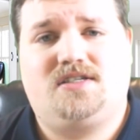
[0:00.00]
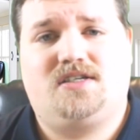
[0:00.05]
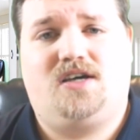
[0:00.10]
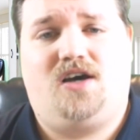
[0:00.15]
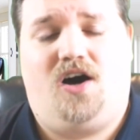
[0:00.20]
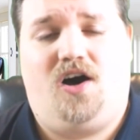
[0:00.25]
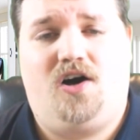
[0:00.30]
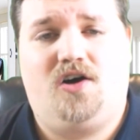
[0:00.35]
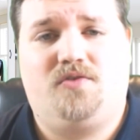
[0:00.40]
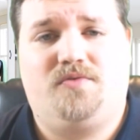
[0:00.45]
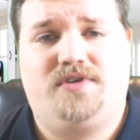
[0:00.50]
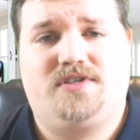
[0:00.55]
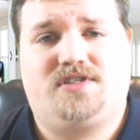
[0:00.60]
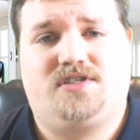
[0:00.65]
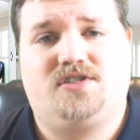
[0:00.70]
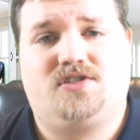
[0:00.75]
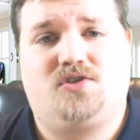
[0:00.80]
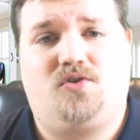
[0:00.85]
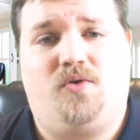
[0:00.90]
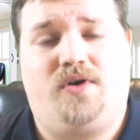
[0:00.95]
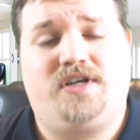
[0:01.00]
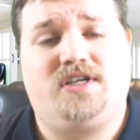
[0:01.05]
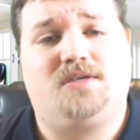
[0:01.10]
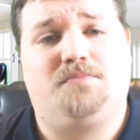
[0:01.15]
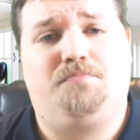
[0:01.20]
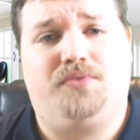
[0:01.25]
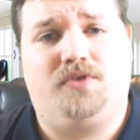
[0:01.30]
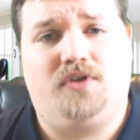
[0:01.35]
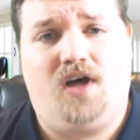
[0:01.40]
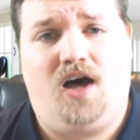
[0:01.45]
Congress is going to
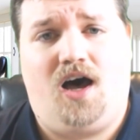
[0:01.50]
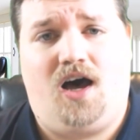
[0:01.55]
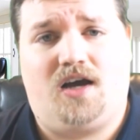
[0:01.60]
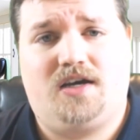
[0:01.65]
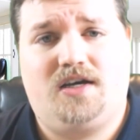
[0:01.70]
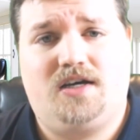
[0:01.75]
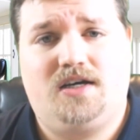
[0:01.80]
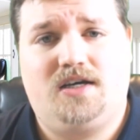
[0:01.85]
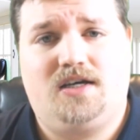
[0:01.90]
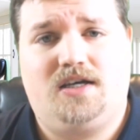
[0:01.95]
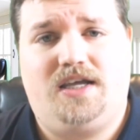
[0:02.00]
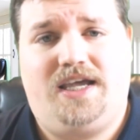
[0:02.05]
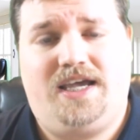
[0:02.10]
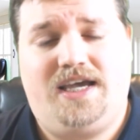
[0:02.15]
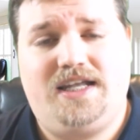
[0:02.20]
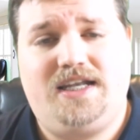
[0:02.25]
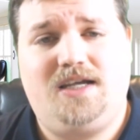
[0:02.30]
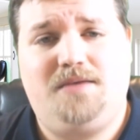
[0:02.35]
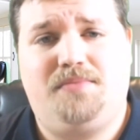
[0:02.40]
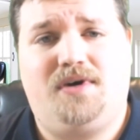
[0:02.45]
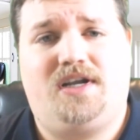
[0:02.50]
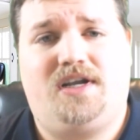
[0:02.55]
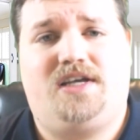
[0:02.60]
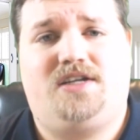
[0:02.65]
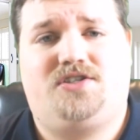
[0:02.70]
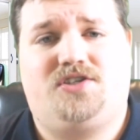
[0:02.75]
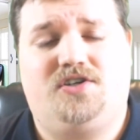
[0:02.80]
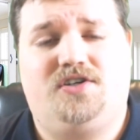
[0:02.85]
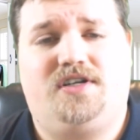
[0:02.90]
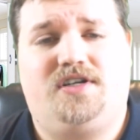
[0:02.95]
block anybody
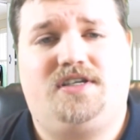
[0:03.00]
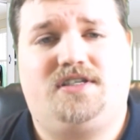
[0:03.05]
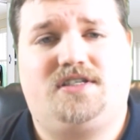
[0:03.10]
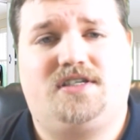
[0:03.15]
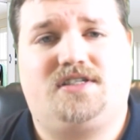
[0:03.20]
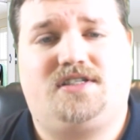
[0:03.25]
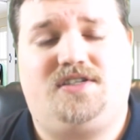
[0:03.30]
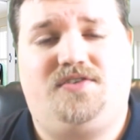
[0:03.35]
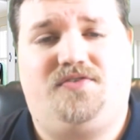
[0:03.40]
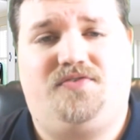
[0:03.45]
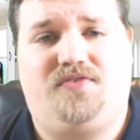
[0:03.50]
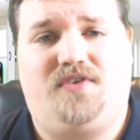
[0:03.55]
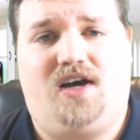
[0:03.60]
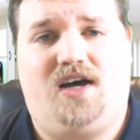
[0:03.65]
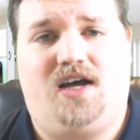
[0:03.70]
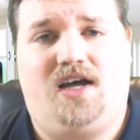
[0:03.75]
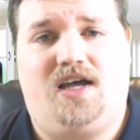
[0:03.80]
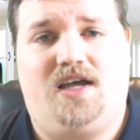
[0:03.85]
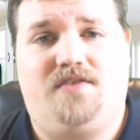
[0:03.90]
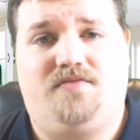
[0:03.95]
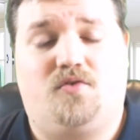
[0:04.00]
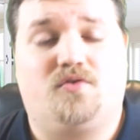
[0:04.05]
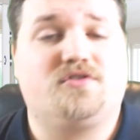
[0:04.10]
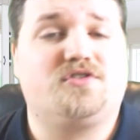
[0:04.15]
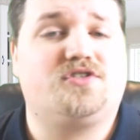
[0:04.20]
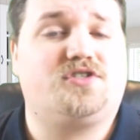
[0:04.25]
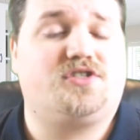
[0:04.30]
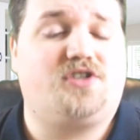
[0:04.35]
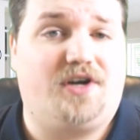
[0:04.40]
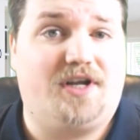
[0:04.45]
turning 65 or
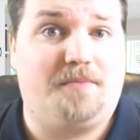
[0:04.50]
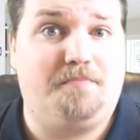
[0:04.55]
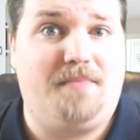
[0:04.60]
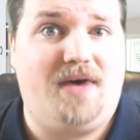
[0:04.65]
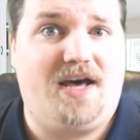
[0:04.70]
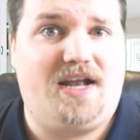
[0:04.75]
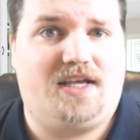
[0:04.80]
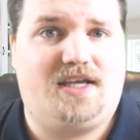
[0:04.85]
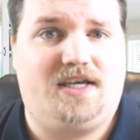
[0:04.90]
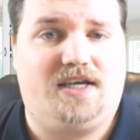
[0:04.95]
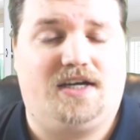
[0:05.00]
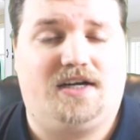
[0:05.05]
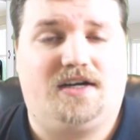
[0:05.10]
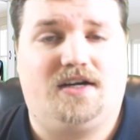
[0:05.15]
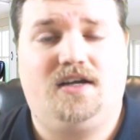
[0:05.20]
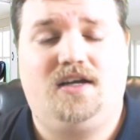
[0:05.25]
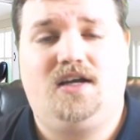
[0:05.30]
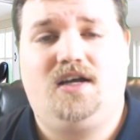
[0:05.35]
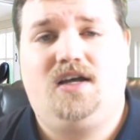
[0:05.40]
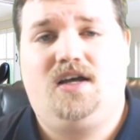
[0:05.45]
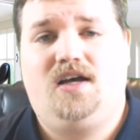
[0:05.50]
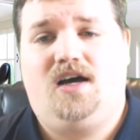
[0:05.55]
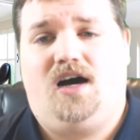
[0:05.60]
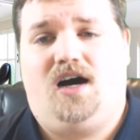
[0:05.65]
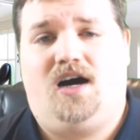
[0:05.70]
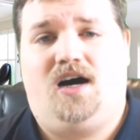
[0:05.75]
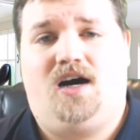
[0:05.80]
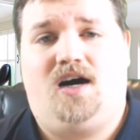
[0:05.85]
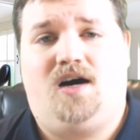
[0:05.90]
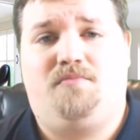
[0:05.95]
starting Medicare
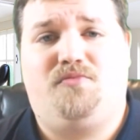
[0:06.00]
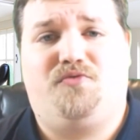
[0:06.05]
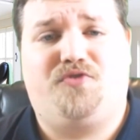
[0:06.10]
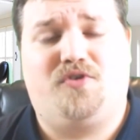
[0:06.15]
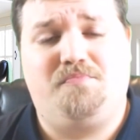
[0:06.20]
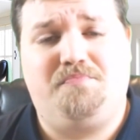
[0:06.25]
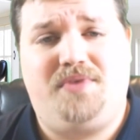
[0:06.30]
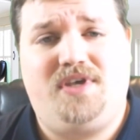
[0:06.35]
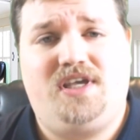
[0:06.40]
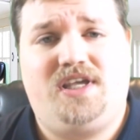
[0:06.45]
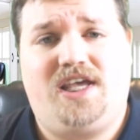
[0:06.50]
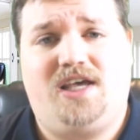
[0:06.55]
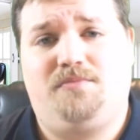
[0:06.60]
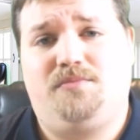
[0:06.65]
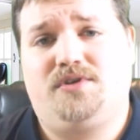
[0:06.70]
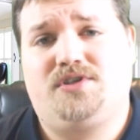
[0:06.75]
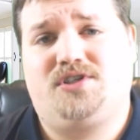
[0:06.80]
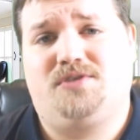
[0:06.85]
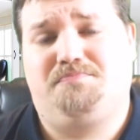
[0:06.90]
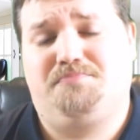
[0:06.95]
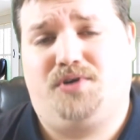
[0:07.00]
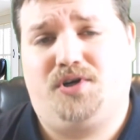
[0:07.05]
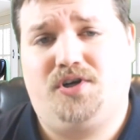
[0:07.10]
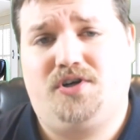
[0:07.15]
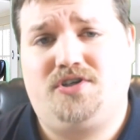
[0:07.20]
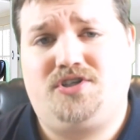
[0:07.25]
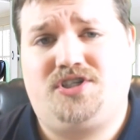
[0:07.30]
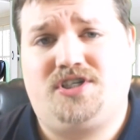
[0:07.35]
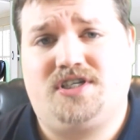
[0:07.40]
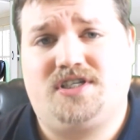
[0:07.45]
from being able to
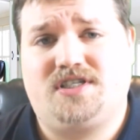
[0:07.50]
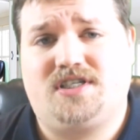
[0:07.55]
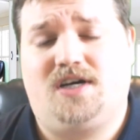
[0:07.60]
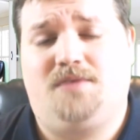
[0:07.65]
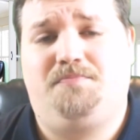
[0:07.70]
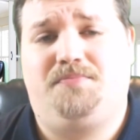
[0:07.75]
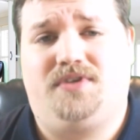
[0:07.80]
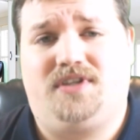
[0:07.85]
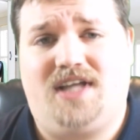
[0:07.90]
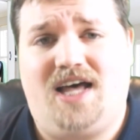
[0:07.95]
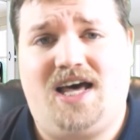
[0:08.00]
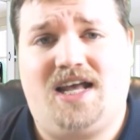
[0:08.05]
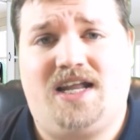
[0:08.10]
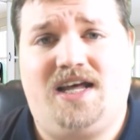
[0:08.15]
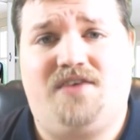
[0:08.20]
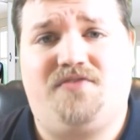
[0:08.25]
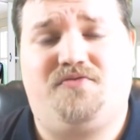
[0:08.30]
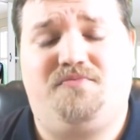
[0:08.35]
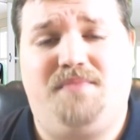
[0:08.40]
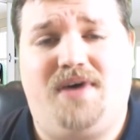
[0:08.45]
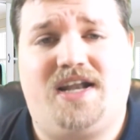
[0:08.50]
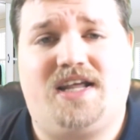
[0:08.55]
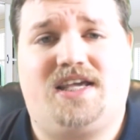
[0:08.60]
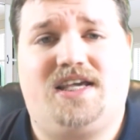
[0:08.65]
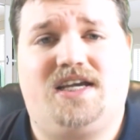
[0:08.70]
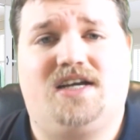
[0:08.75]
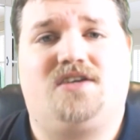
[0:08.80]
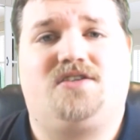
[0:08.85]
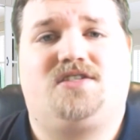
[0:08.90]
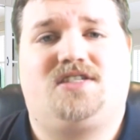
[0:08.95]
purchase a Plan F
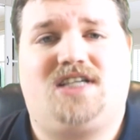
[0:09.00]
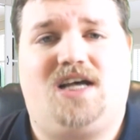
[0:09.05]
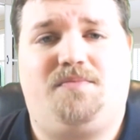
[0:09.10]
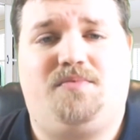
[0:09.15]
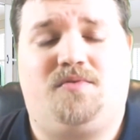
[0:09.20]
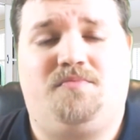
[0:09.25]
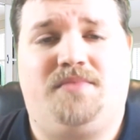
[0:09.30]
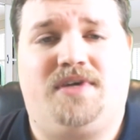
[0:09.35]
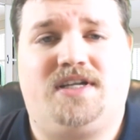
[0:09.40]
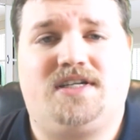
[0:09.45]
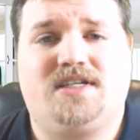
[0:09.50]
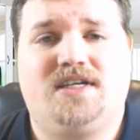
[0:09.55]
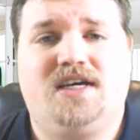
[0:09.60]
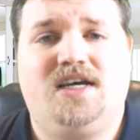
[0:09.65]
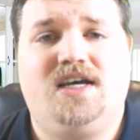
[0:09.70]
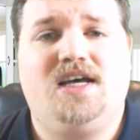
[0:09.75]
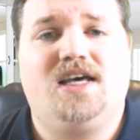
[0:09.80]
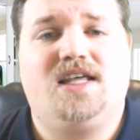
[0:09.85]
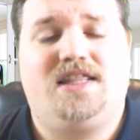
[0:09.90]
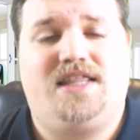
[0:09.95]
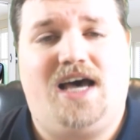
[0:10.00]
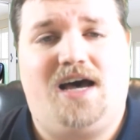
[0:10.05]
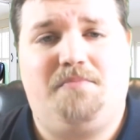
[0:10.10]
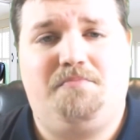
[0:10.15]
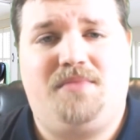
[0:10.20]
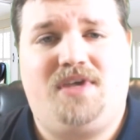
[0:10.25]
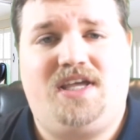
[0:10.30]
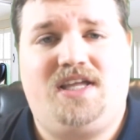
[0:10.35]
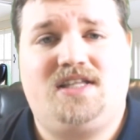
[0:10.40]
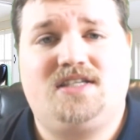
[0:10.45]
Medicare supplement, that
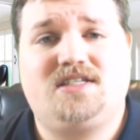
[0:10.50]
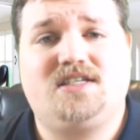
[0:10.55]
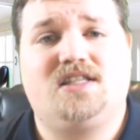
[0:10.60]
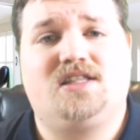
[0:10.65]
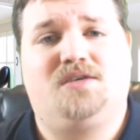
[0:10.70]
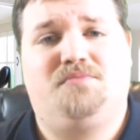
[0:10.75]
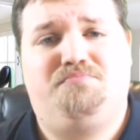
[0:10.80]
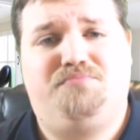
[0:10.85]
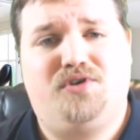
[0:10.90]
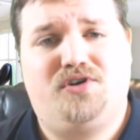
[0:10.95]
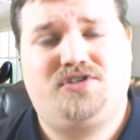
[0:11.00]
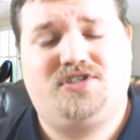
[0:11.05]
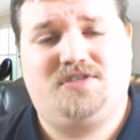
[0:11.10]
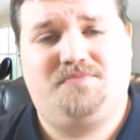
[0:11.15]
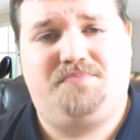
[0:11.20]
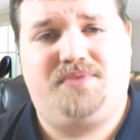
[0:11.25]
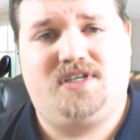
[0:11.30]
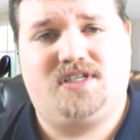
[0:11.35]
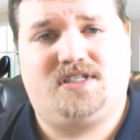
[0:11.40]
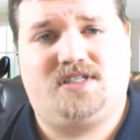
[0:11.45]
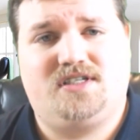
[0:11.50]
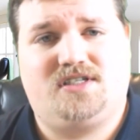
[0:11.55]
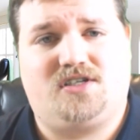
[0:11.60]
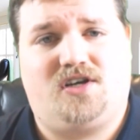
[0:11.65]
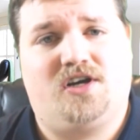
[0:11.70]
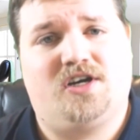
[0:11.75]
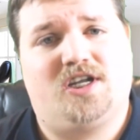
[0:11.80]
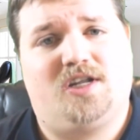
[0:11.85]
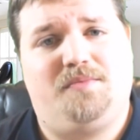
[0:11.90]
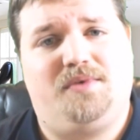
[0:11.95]
means the books of business
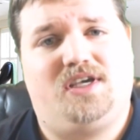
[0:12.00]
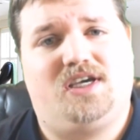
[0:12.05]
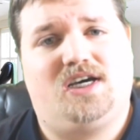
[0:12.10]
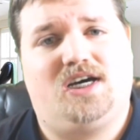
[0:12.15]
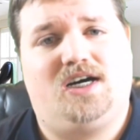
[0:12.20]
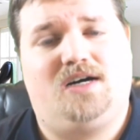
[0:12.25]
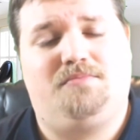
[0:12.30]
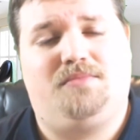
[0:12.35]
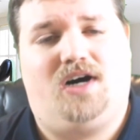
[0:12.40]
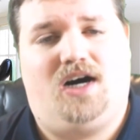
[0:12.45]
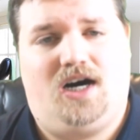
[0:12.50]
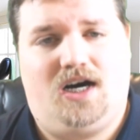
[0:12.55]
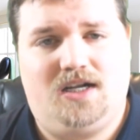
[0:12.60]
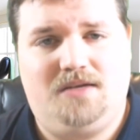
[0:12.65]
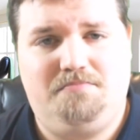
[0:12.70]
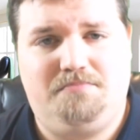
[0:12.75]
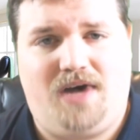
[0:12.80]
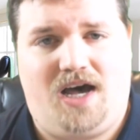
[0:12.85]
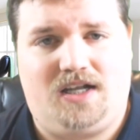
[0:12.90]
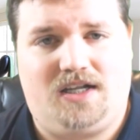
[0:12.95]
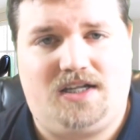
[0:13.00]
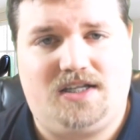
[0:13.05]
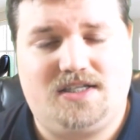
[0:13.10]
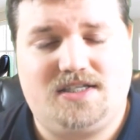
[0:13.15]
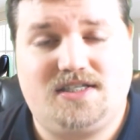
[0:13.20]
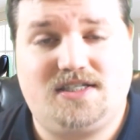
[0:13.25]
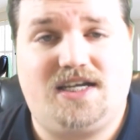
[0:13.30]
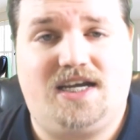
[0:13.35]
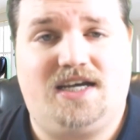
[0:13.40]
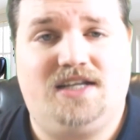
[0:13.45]
are going to become
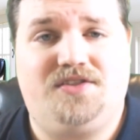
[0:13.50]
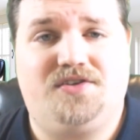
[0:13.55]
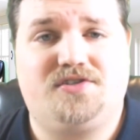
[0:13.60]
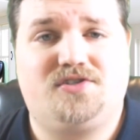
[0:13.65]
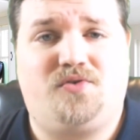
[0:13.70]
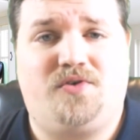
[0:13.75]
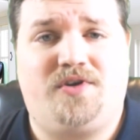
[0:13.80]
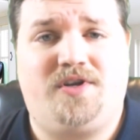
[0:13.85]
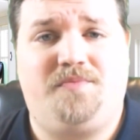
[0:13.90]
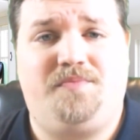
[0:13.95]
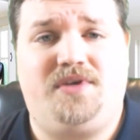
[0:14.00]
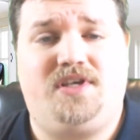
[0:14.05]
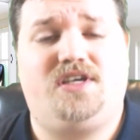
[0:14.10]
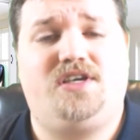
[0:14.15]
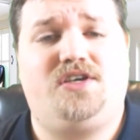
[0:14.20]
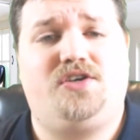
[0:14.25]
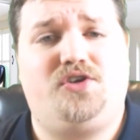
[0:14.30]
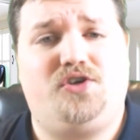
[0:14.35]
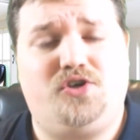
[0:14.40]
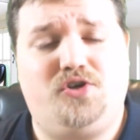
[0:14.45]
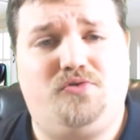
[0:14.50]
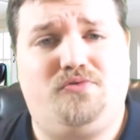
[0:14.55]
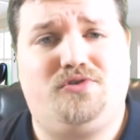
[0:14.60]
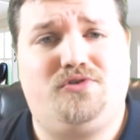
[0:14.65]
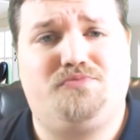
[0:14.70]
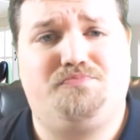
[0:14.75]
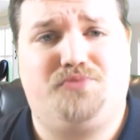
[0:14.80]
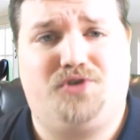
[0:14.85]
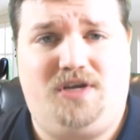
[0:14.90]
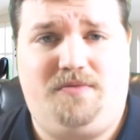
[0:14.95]
unbalanced and there's going to be
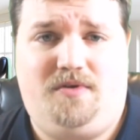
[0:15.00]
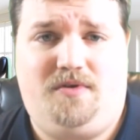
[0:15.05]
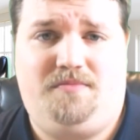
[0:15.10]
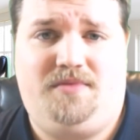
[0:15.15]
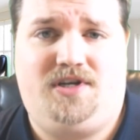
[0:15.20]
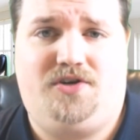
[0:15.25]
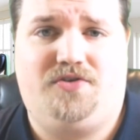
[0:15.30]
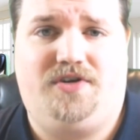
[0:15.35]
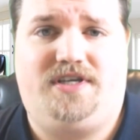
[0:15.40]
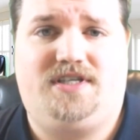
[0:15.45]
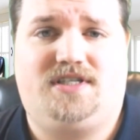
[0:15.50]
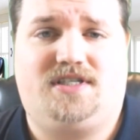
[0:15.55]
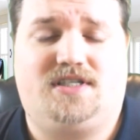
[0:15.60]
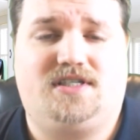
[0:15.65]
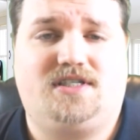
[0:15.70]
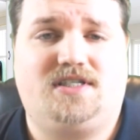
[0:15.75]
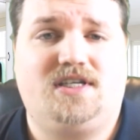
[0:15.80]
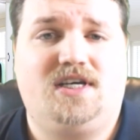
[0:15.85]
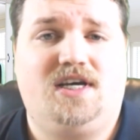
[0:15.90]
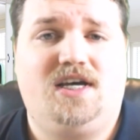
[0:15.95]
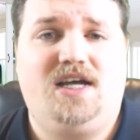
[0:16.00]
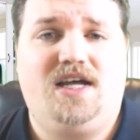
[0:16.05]
huge premium increases.